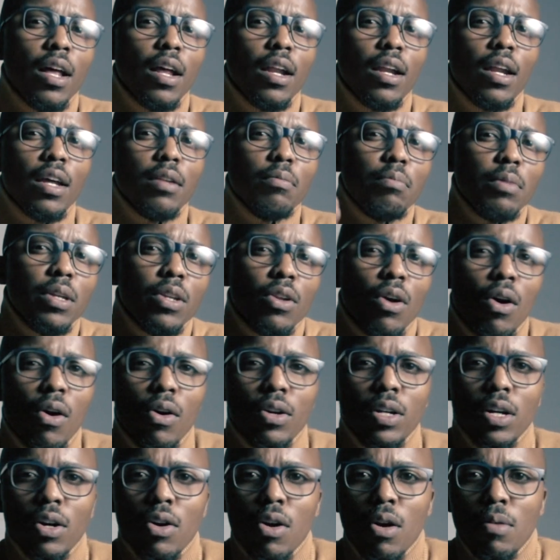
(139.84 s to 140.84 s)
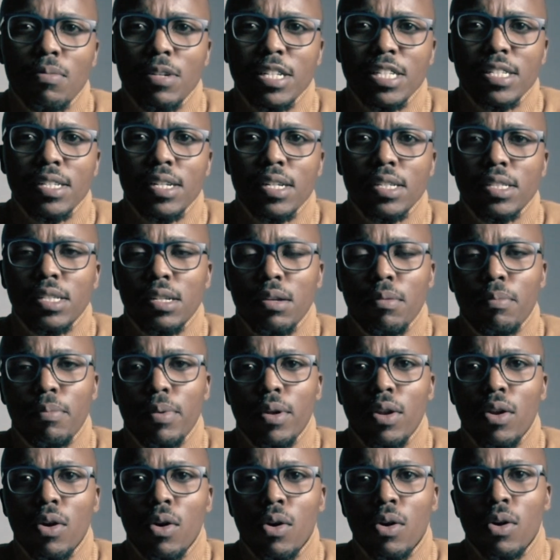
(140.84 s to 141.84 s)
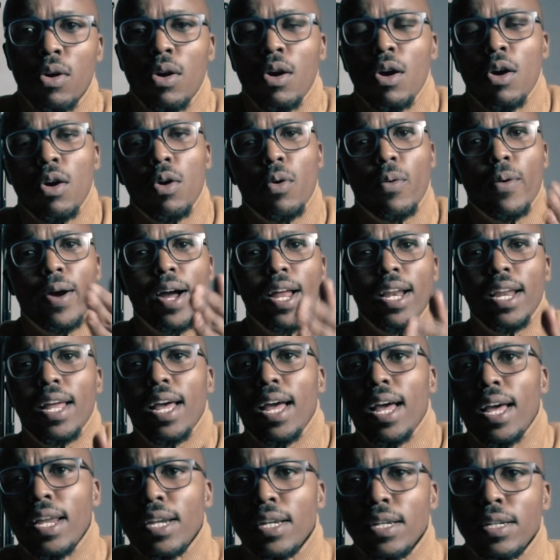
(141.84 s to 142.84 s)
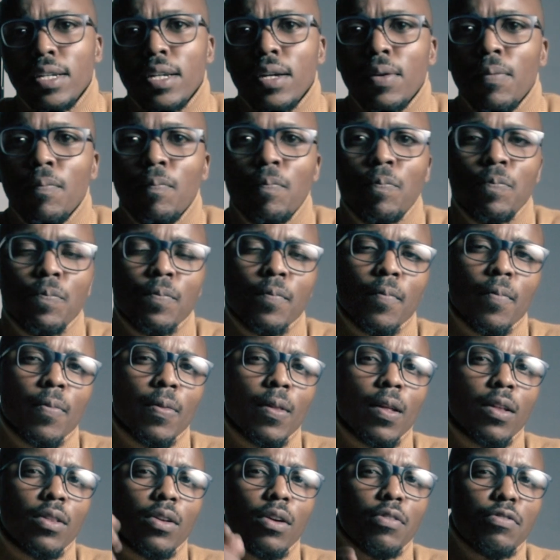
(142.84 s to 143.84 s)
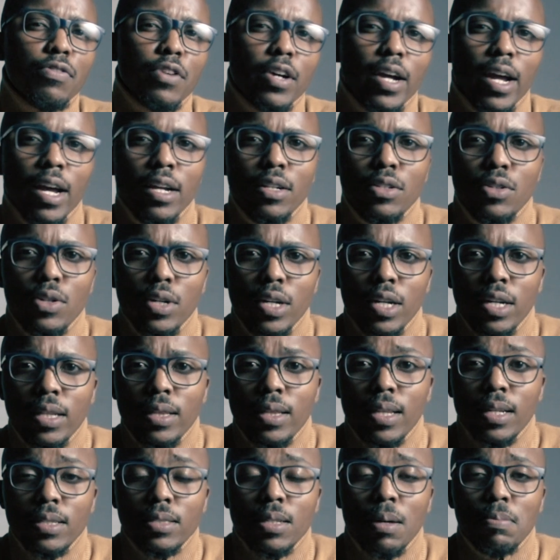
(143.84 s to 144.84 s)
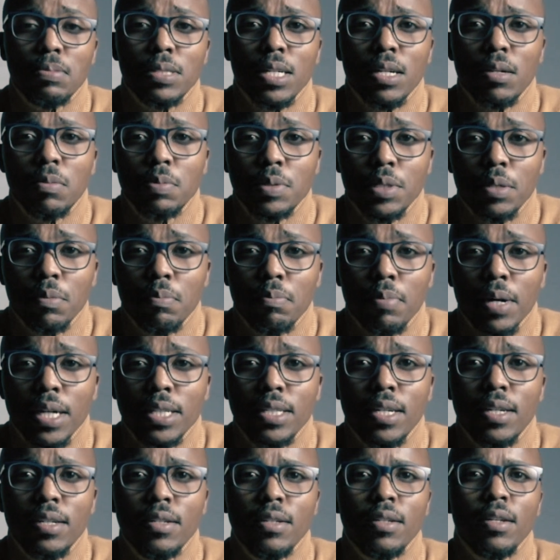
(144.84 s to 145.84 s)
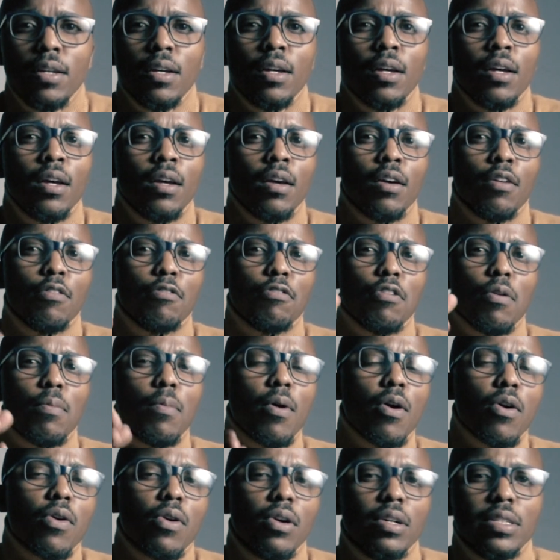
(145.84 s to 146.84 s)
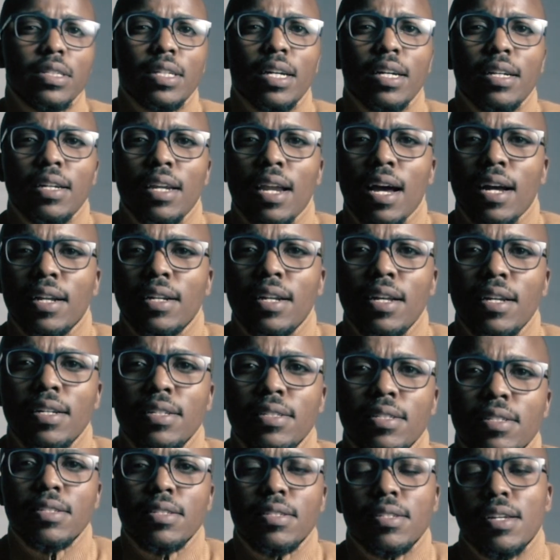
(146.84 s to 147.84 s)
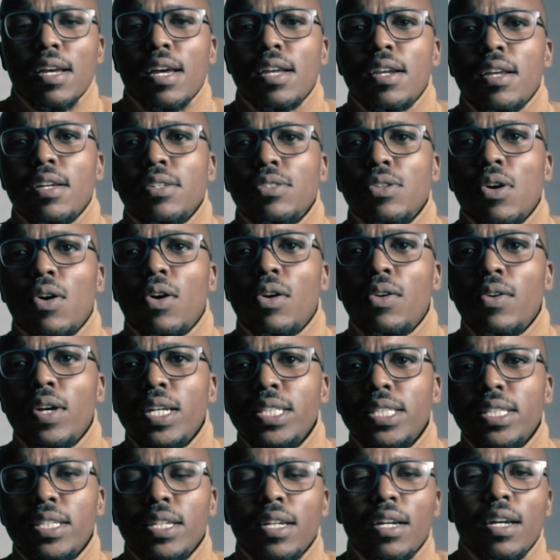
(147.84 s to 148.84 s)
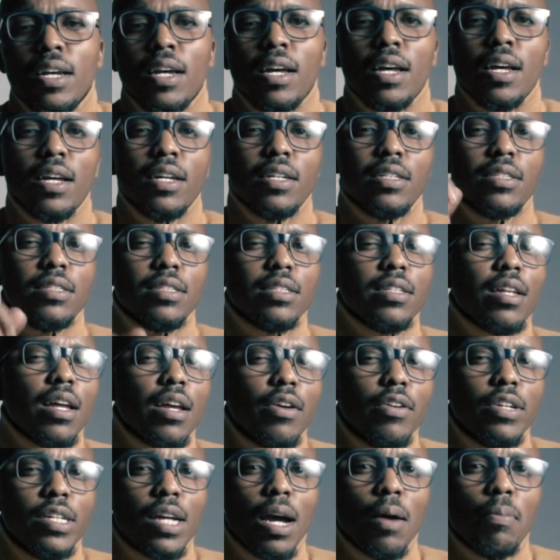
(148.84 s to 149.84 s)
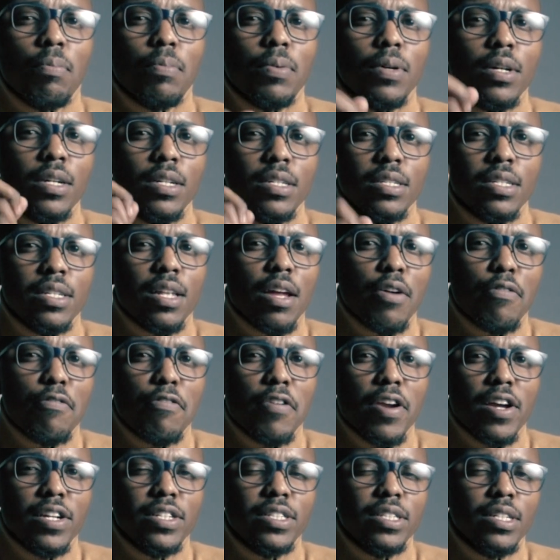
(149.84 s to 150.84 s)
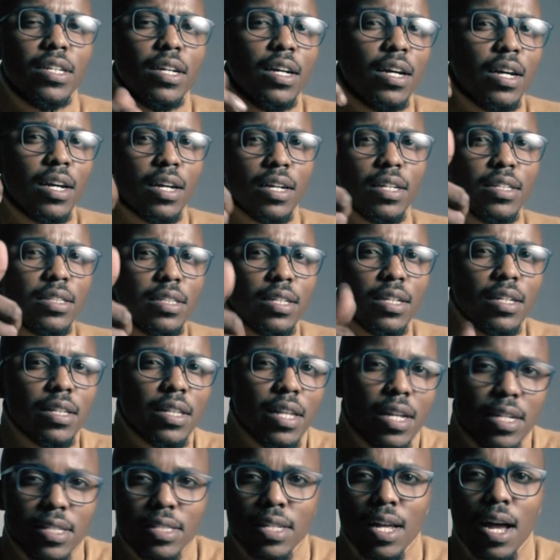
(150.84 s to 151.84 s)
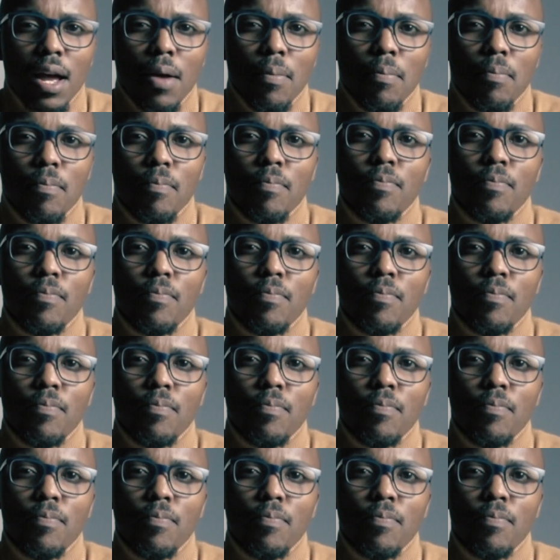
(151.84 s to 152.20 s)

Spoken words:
let me know in the comment section below while at it. Don't forget to hit the subscription button for more content like this. And as always, stay sharp, stay fresh. Till next time.